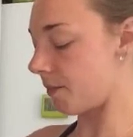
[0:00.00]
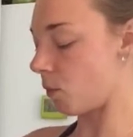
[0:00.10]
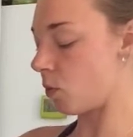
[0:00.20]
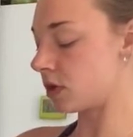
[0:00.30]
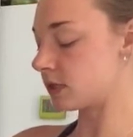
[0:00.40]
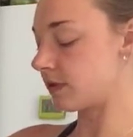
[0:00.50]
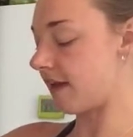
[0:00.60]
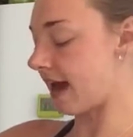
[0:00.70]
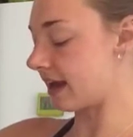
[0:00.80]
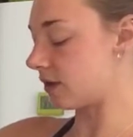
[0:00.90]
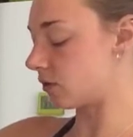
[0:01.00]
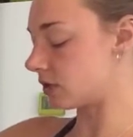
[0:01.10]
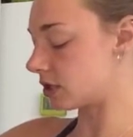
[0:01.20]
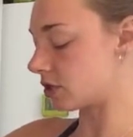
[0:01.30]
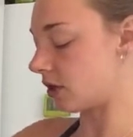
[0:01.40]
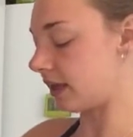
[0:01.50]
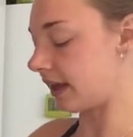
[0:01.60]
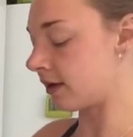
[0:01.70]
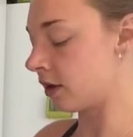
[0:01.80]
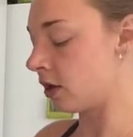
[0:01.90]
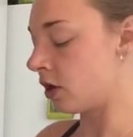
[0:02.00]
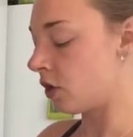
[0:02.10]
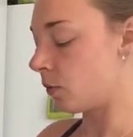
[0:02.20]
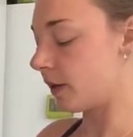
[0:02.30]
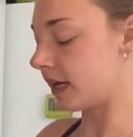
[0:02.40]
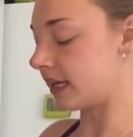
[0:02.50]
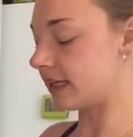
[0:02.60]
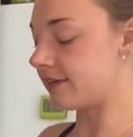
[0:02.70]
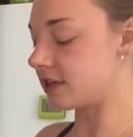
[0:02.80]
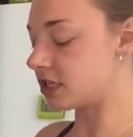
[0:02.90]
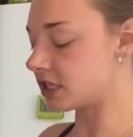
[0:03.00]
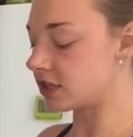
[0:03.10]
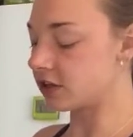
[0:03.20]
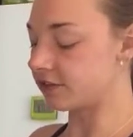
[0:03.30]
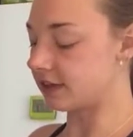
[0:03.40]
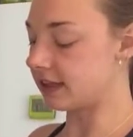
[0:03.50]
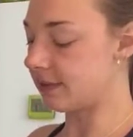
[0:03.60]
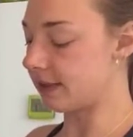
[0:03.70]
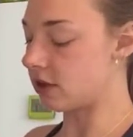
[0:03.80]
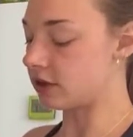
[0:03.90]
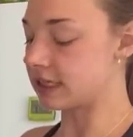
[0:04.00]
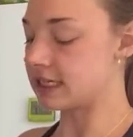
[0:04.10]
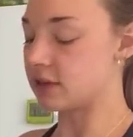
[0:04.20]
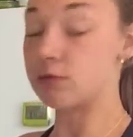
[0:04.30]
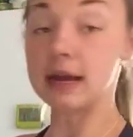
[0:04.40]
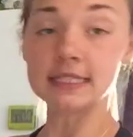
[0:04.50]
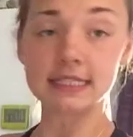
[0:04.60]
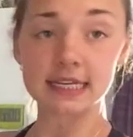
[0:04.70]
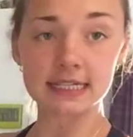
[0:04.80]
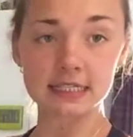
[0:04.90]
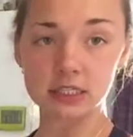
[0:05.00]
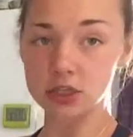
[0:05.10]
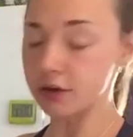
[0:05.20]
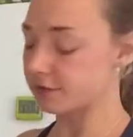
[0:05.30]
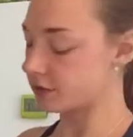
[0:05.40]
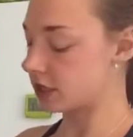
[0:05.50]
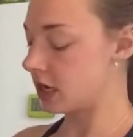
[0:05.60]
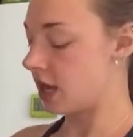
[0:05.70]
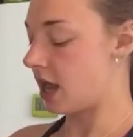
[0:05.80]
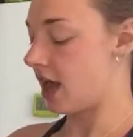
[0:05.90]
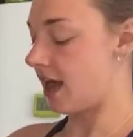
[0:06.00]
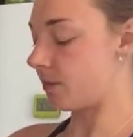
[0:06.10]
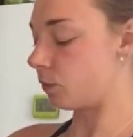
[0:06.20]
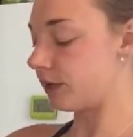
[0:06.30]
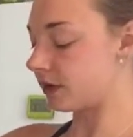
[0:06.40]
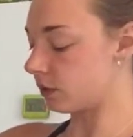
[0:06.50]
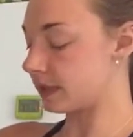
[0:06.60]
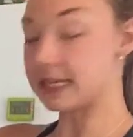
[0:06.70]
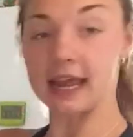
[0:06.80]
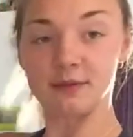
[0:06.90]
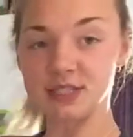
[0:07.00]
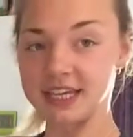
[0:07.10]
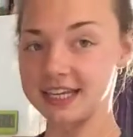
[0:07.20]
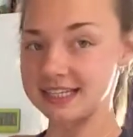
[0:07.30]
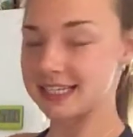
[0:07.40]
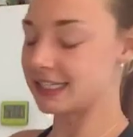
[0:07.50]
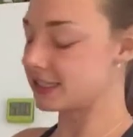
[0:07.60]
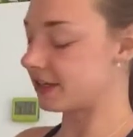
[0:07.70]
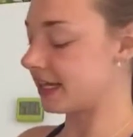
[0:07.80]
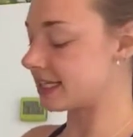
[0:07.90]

Once we've added all the stock in, we're going to leave it just to cook for a little bit longer until the rice is nice and soft. We always aim to eat at 6:30.